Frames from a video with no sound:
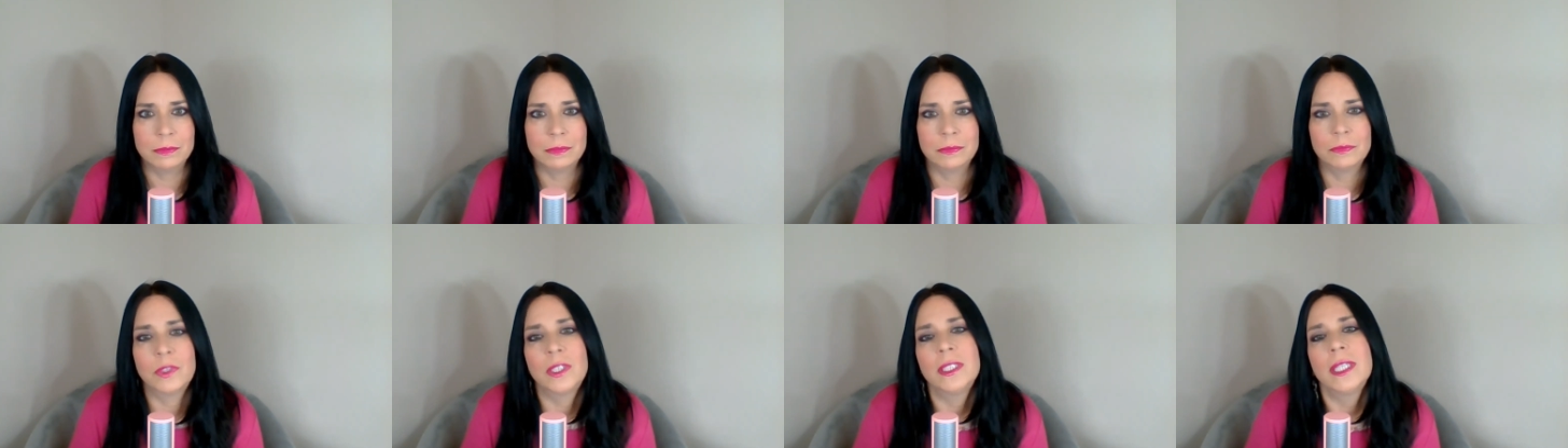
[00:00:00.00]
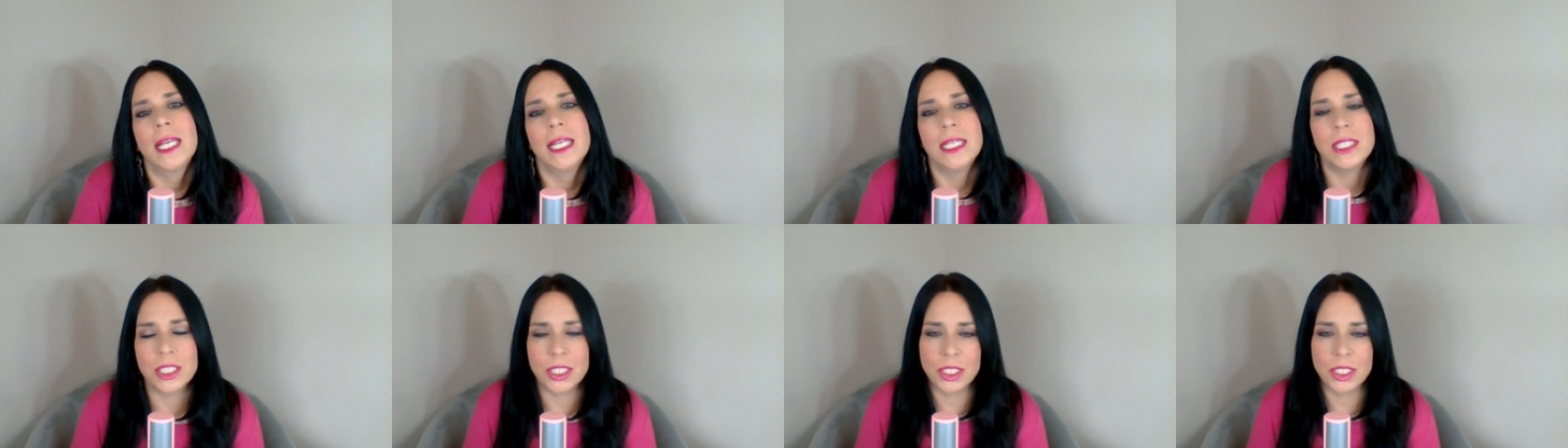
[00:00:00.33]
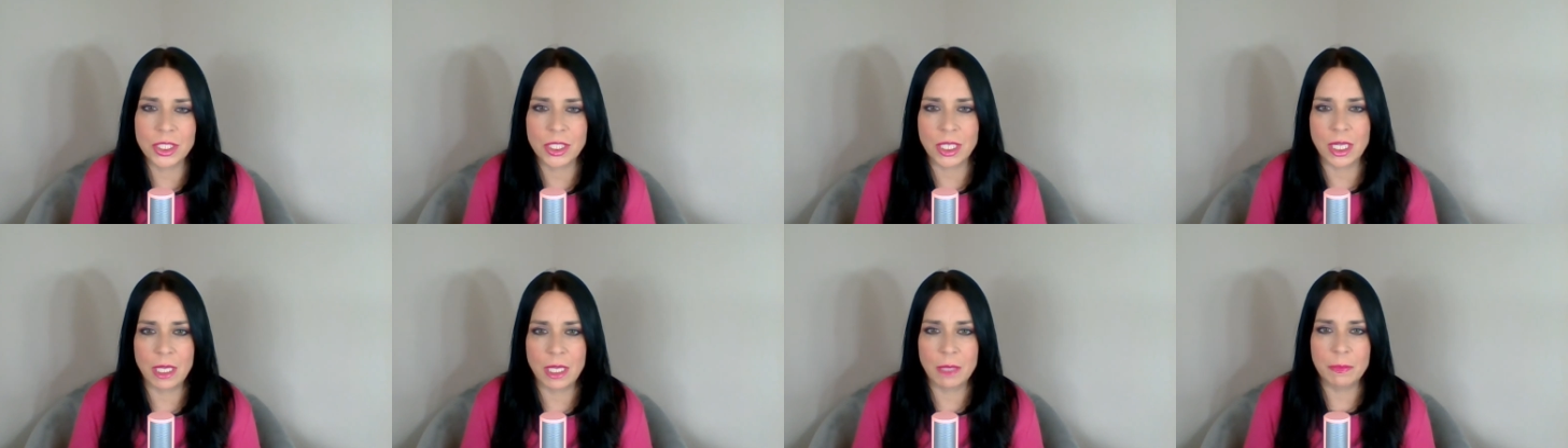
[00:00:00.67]

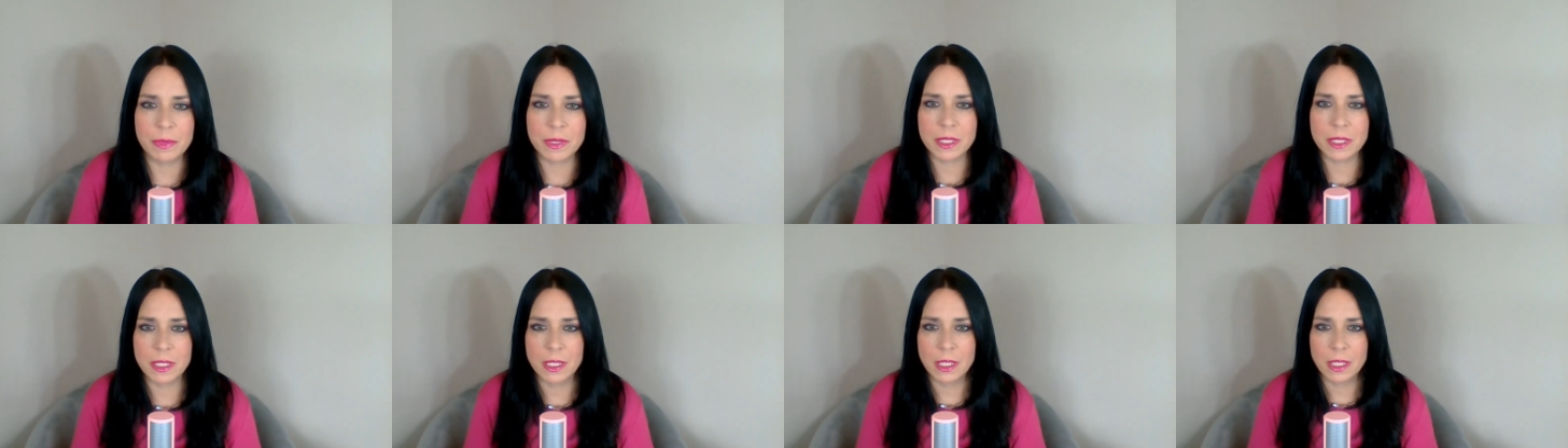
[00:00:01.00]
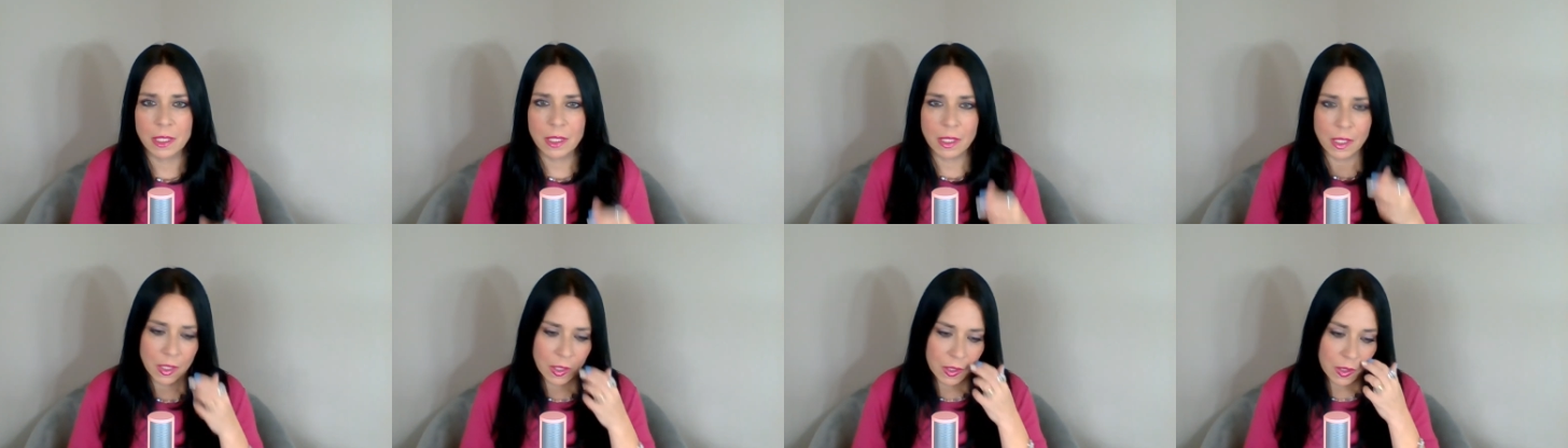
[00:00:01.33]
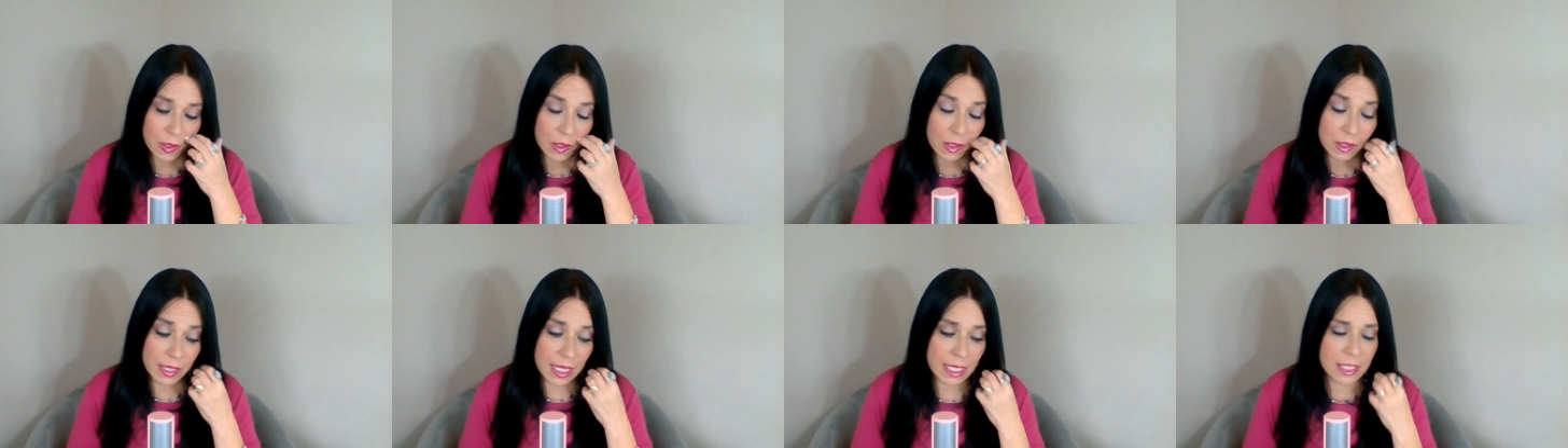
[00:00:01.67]
relationships.
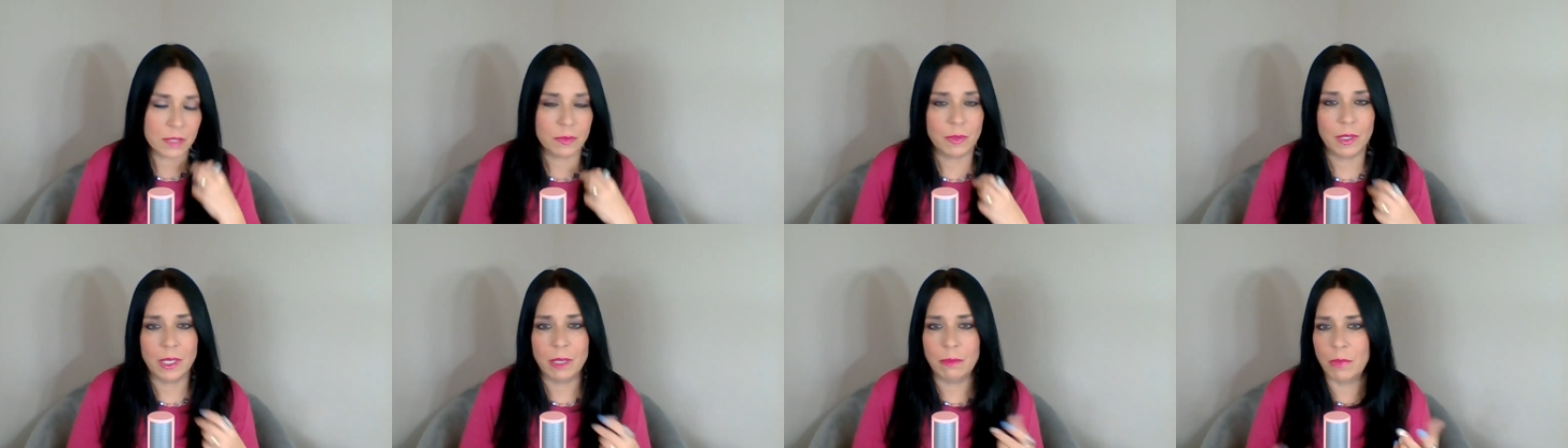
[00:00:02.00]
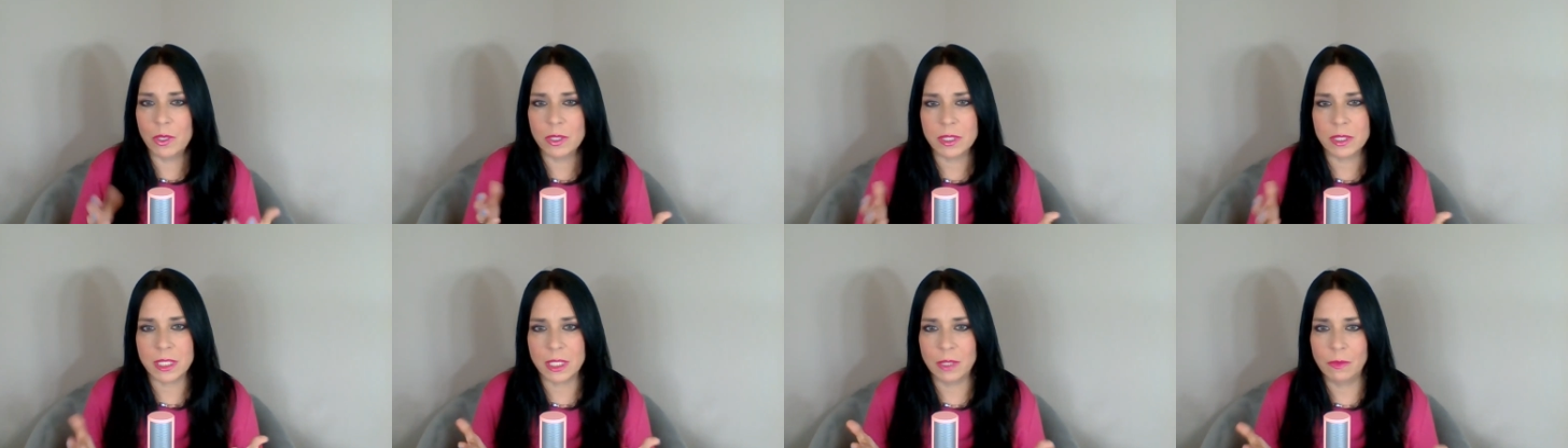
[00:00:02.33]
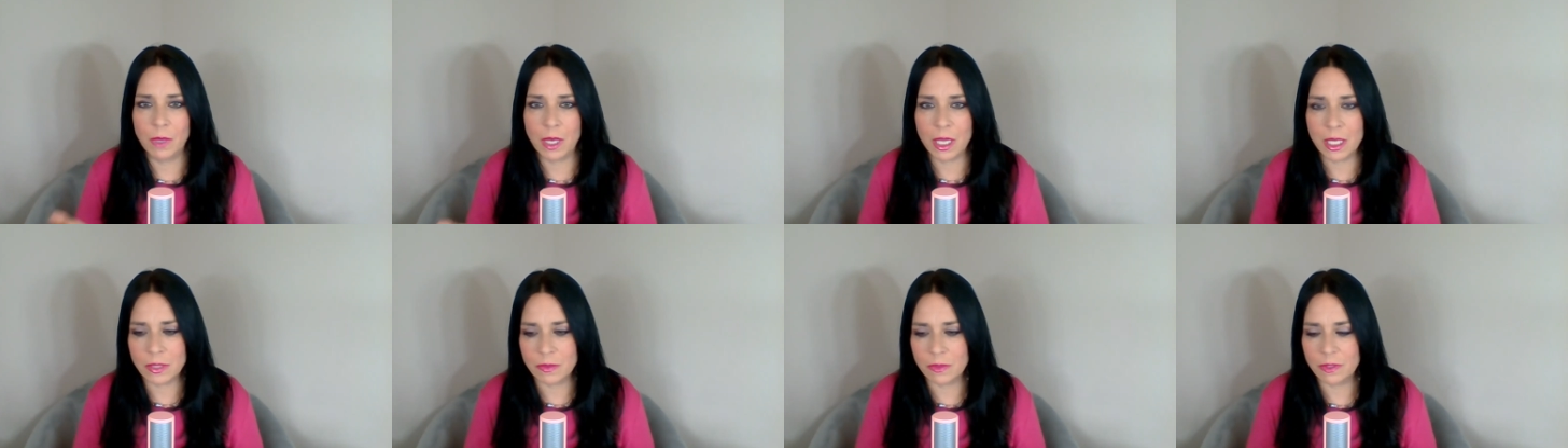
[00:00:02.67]
That's what it mostly
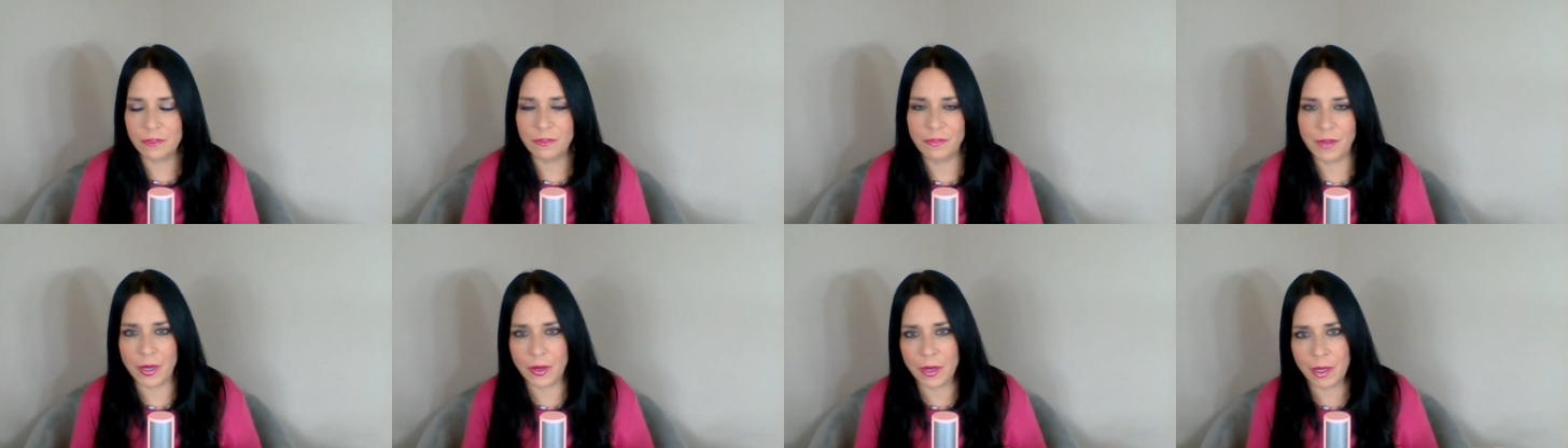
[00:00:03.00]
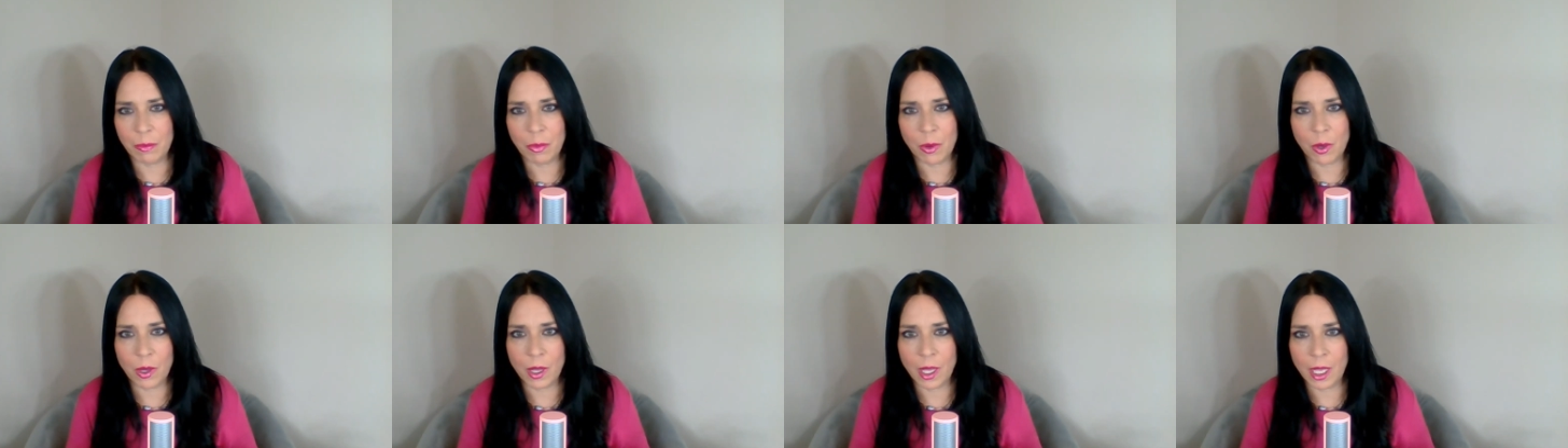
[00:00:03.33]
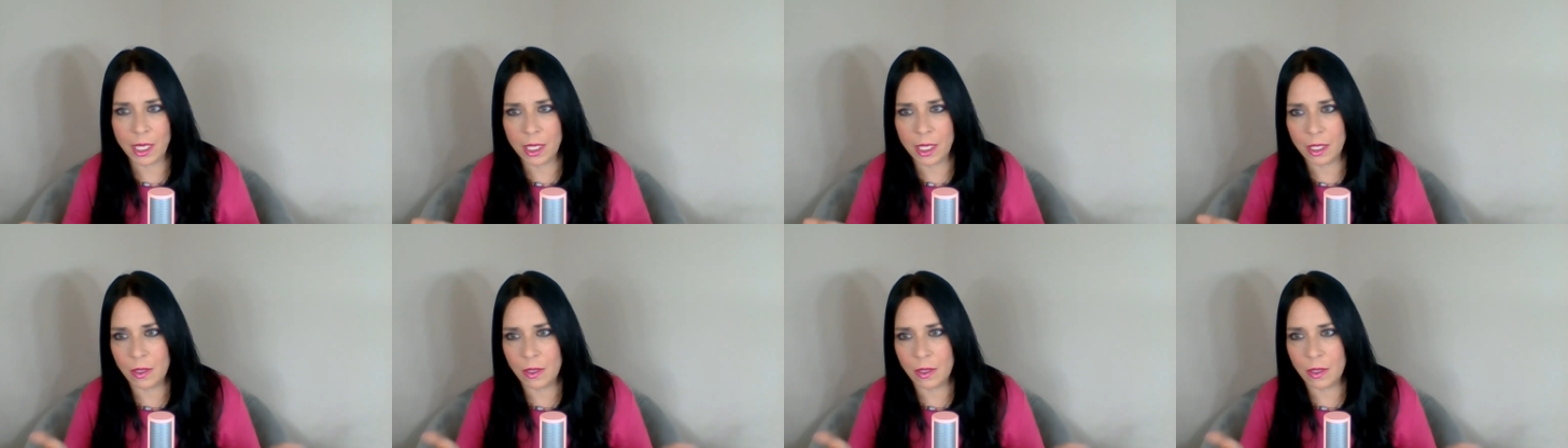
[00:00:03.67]
was with Fairy Boy.